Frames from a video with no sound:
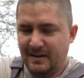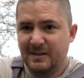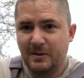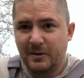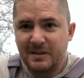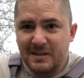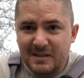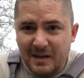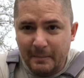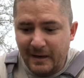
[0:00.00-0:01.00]
So this
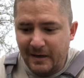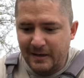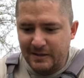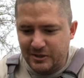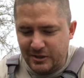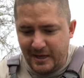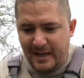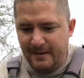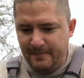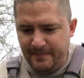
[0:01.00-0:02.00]
is an American
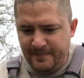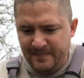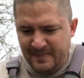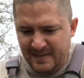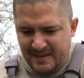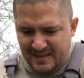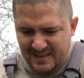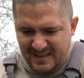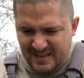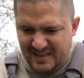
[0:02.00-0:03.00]
shad,
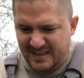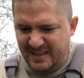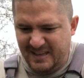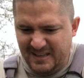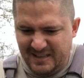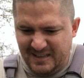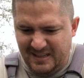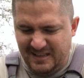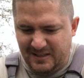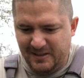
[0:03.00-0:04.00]
and it is
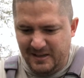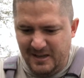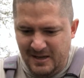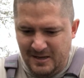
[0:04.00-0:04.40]
easily